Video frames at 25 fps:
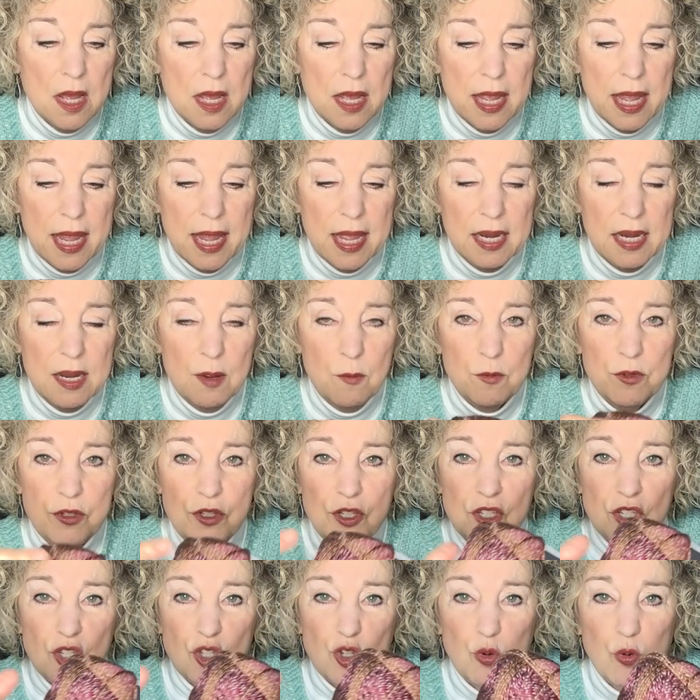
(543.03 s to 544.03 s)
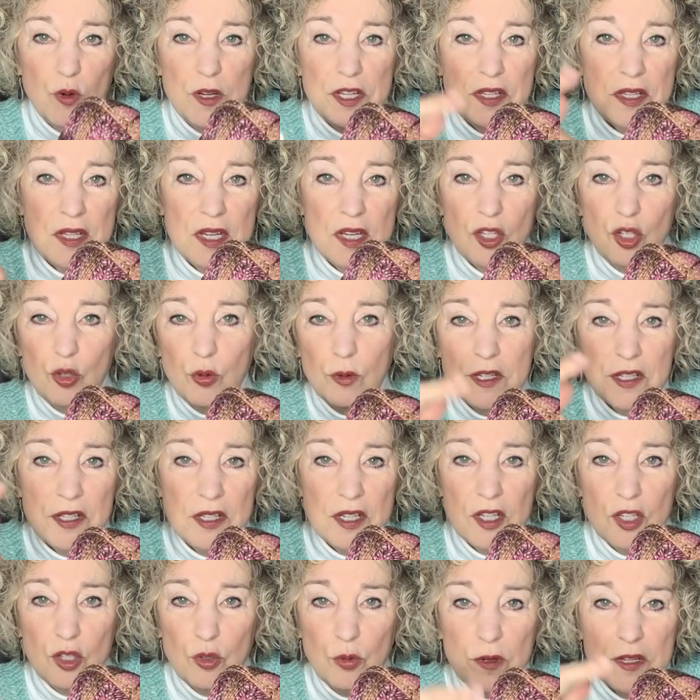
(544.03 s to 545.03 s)
And it was just twisting,
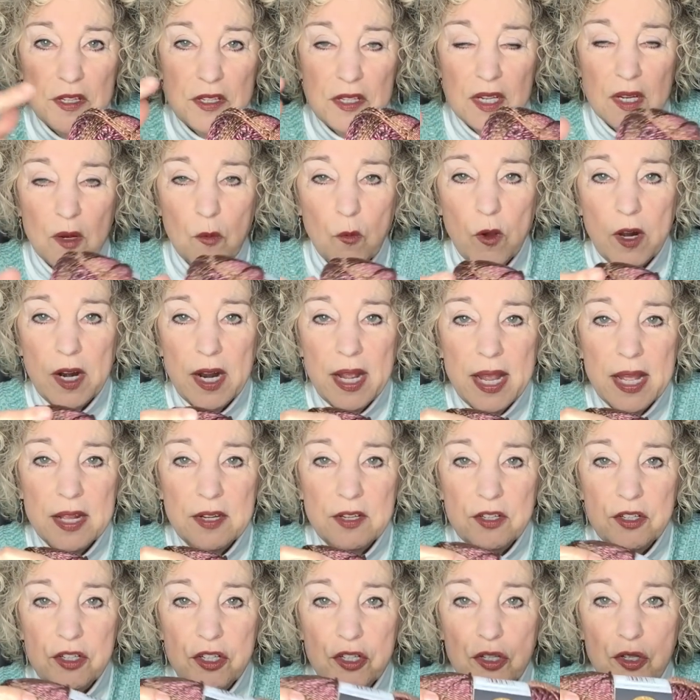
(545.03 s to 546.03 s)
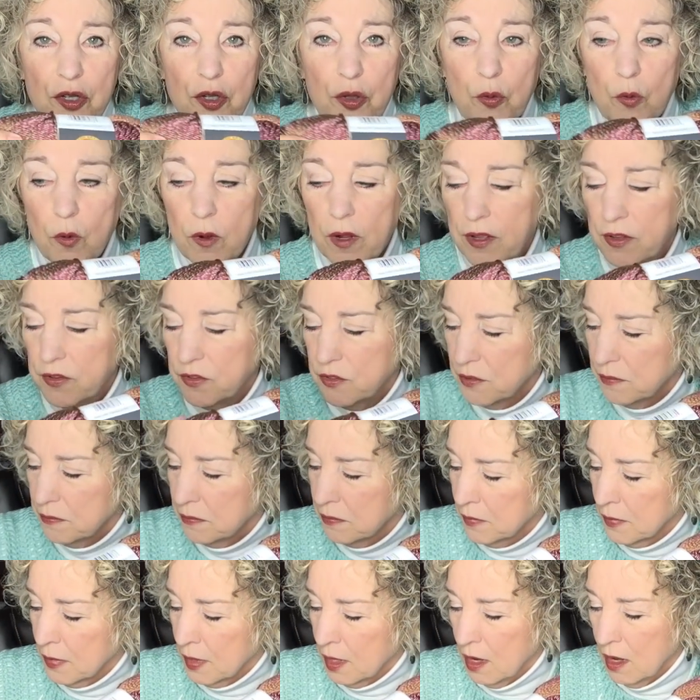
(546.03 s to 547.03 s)
twisting, twisting. What I had to do was
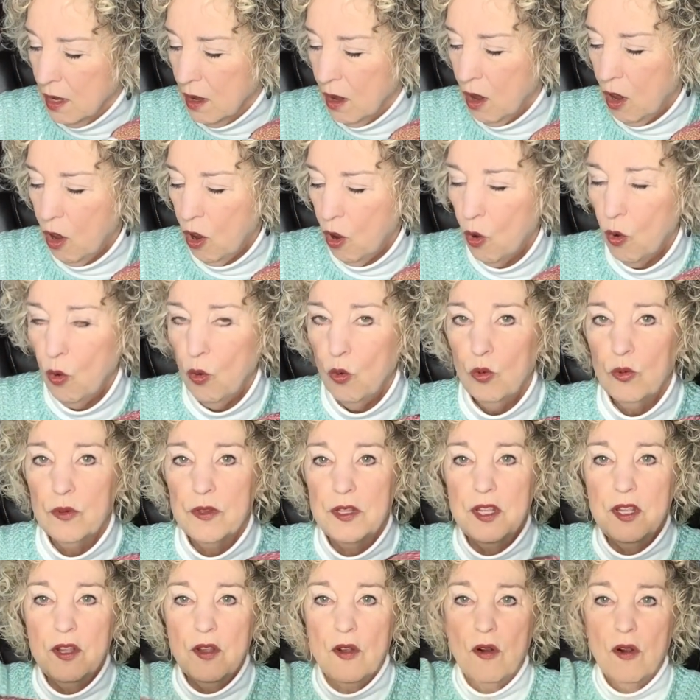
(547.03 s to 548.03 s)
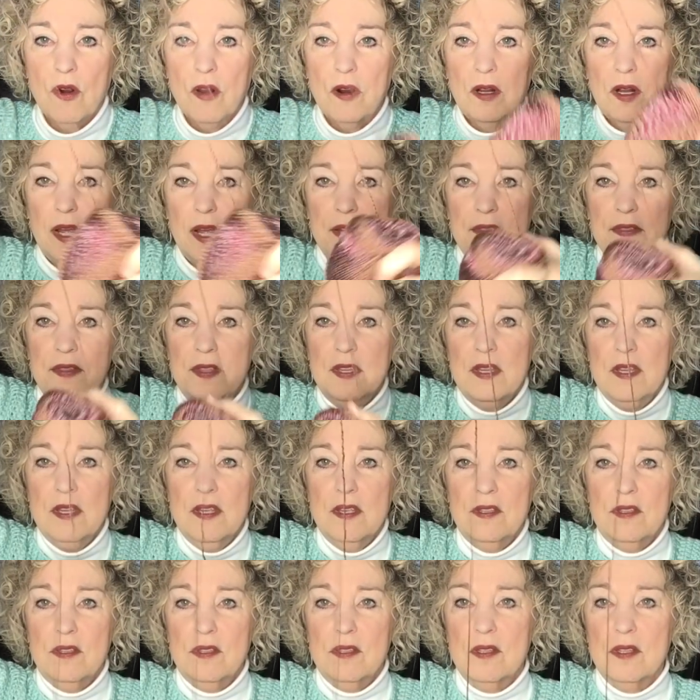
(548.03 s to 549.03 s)
hold the yarn like
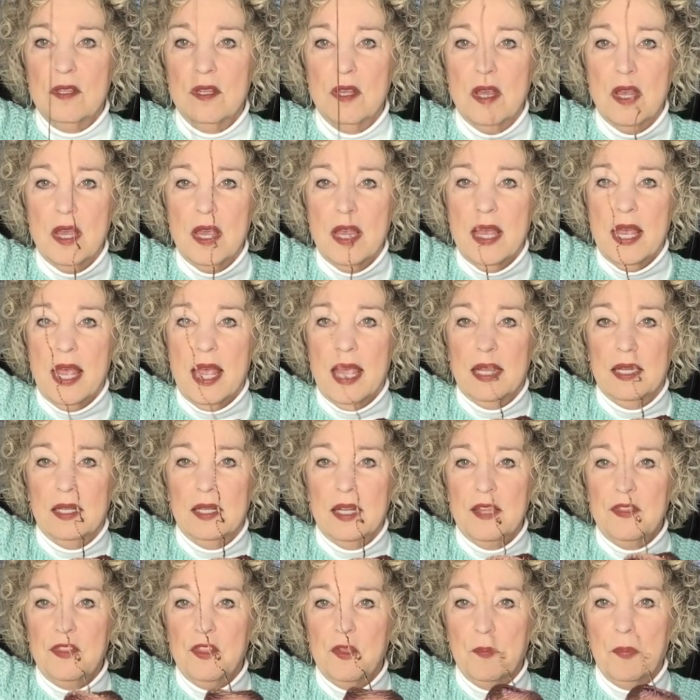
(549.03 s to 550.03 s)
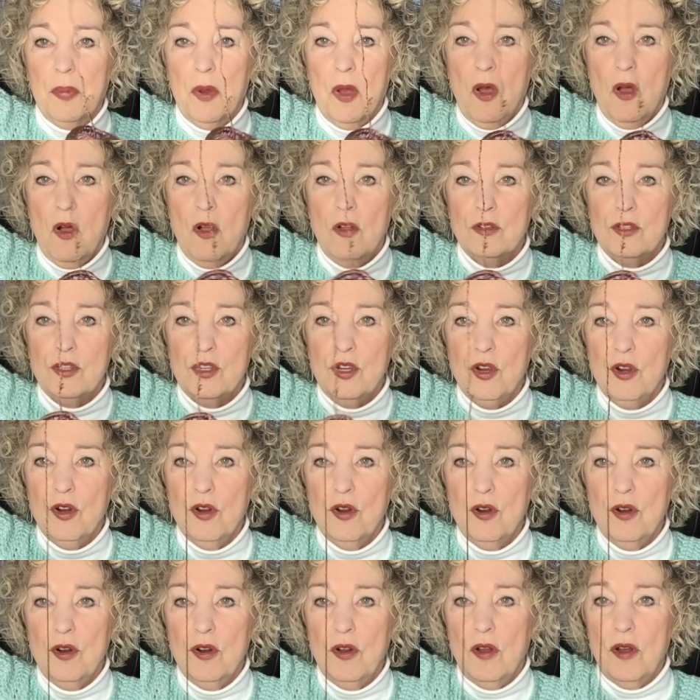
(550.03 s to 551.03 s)
this and let the ball
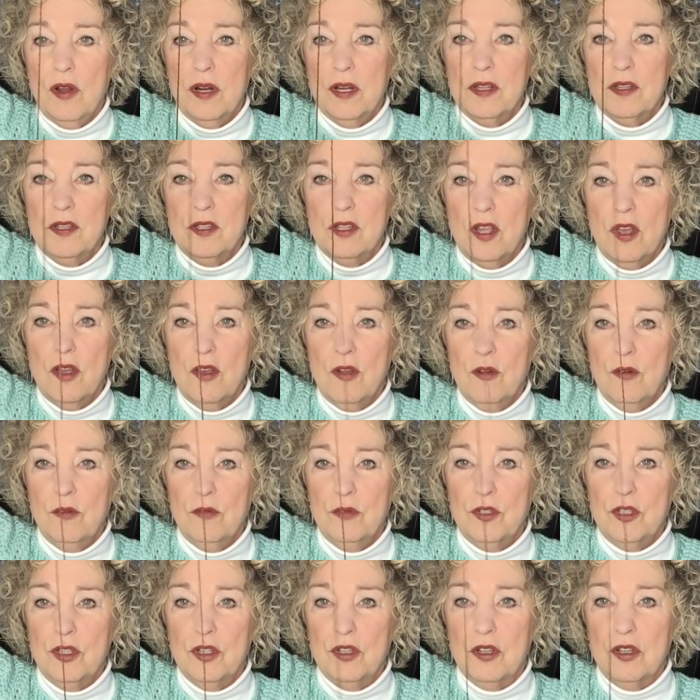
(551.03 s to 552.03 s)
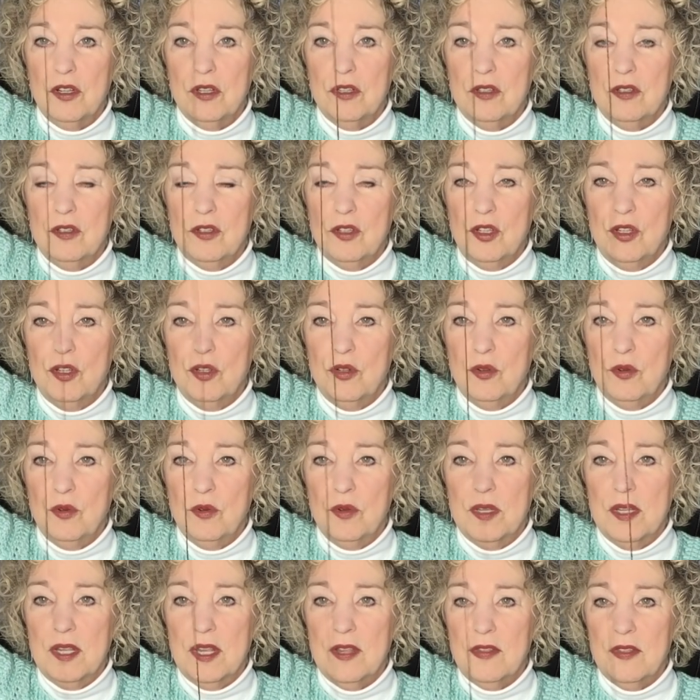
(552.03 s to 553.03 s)
turn on its own to to
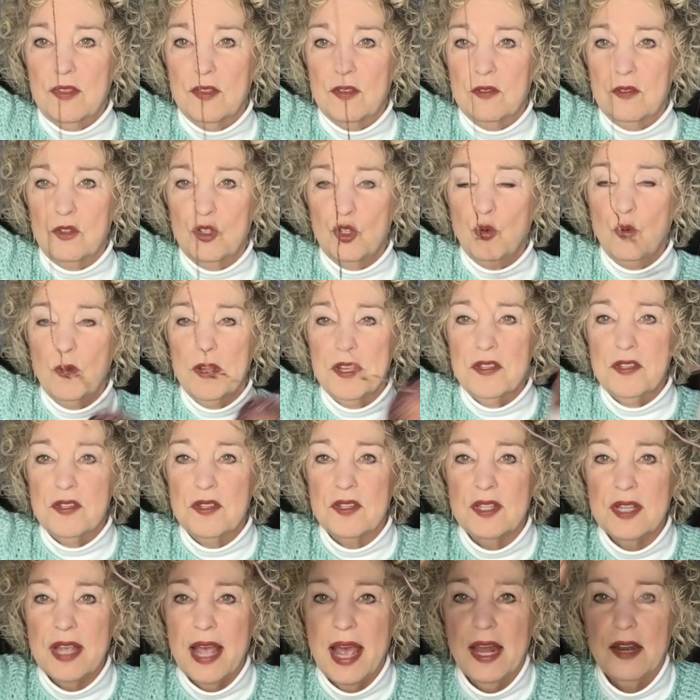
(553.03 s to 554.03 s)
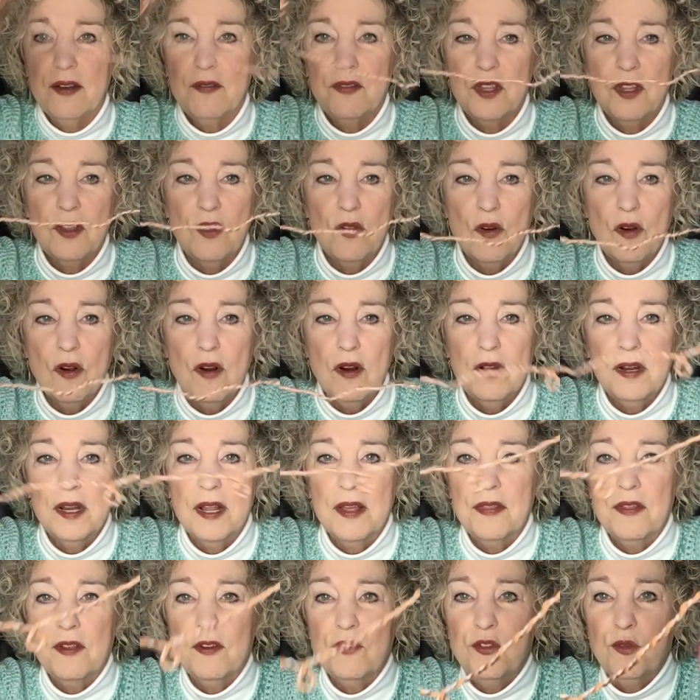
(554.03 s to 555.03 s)
get the twists out of the yarn.
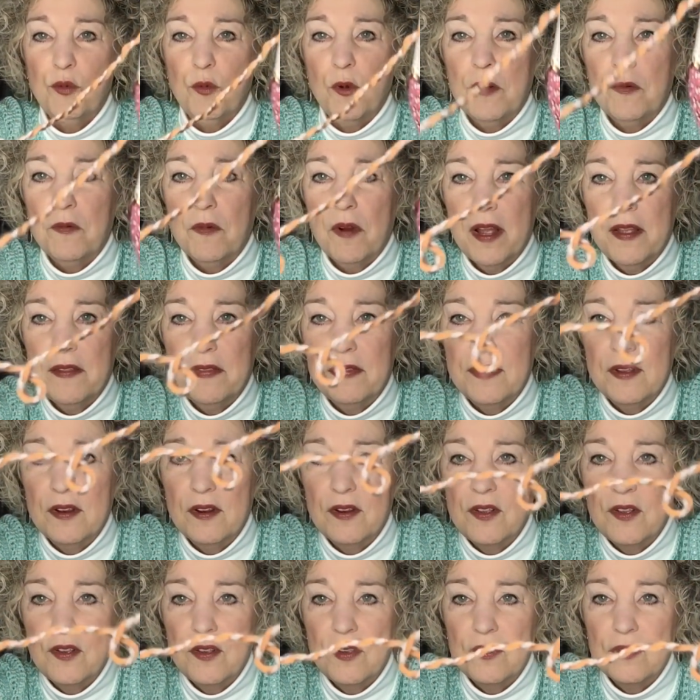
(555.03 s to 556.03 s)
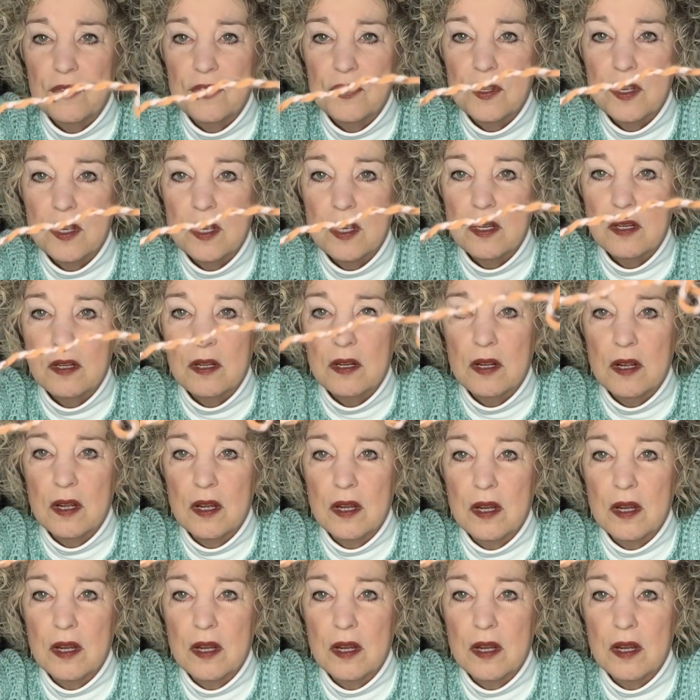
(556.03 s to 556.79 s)
Now there's one right there, you can see it.